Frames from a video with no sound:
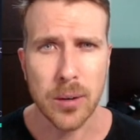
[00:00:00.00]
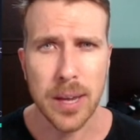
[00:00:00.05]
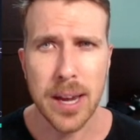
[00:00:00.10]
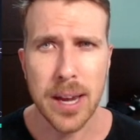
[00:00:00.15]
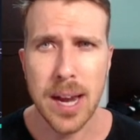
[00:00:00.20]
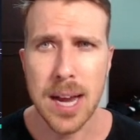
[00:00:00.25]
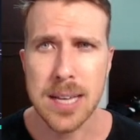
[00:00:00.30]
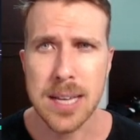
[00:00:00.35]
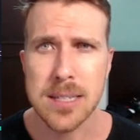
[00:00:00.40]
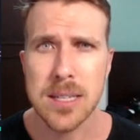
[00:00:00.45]

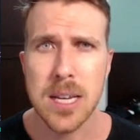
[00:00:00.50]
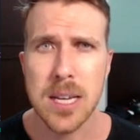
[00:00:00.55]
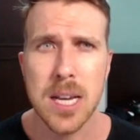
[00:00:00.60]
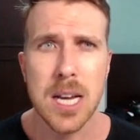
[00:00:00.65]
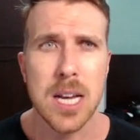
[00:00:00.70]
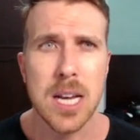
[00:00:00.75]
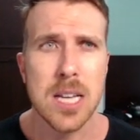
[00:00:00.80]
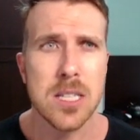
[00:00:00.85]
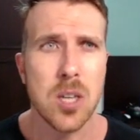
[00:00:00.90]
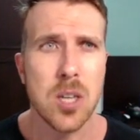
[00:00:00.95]
Okay, guys,
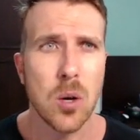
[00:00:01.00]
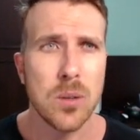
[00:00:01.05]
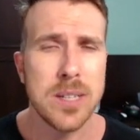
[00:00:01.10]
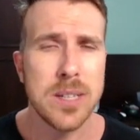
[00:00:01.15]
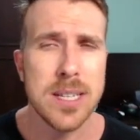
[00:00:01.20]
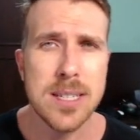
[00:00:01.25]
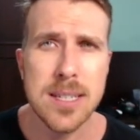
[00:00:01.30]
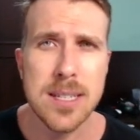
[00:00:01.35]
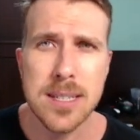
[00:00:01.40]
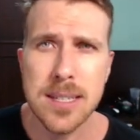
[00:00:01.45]
so
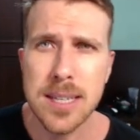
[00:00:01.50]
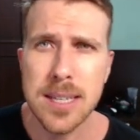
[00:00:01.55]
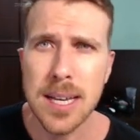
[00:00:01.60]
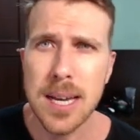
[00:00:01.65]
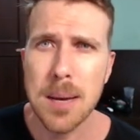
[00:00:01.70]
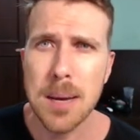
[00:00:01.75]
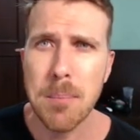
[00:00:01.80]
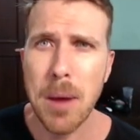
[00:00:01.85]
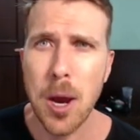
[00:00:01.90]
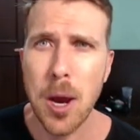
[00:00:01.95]
this is
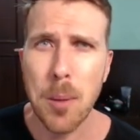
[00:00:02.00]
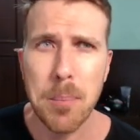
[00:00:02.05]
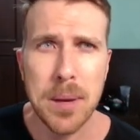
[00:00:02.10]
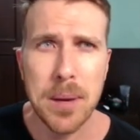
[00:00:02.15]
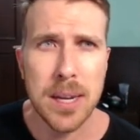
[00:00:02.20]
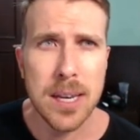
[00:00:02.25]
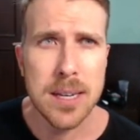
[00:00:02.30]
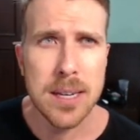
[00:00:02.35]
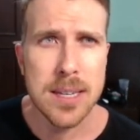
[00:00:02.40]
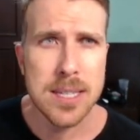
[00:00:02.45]
my
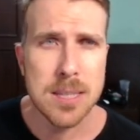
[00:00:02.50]
opinion,